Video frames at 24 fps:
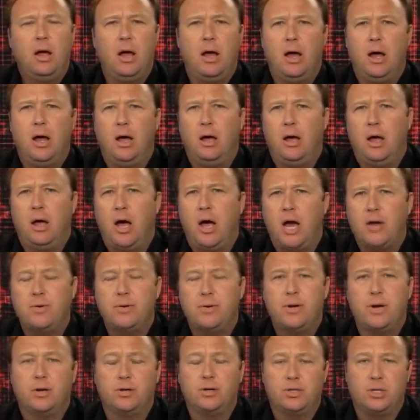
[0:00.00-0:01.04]
uh,
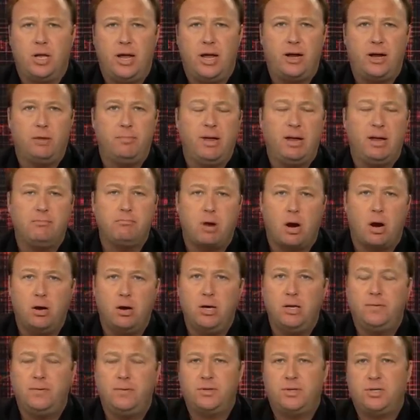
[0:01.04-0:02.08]
100 years later being
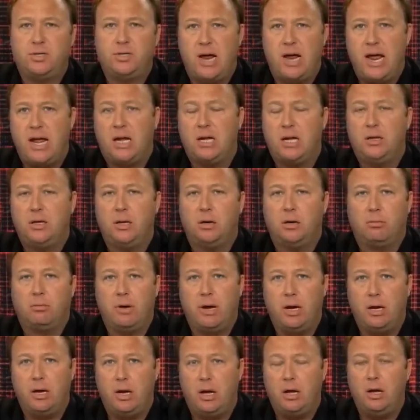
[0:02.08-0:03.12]
burned at the stake in the
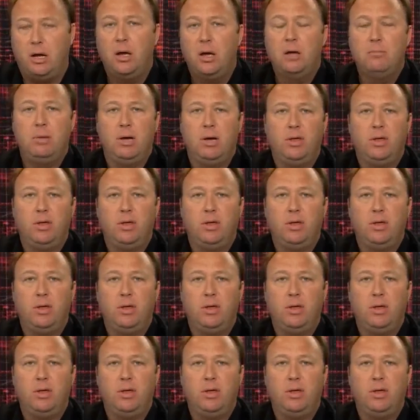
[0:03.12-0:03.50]
arena,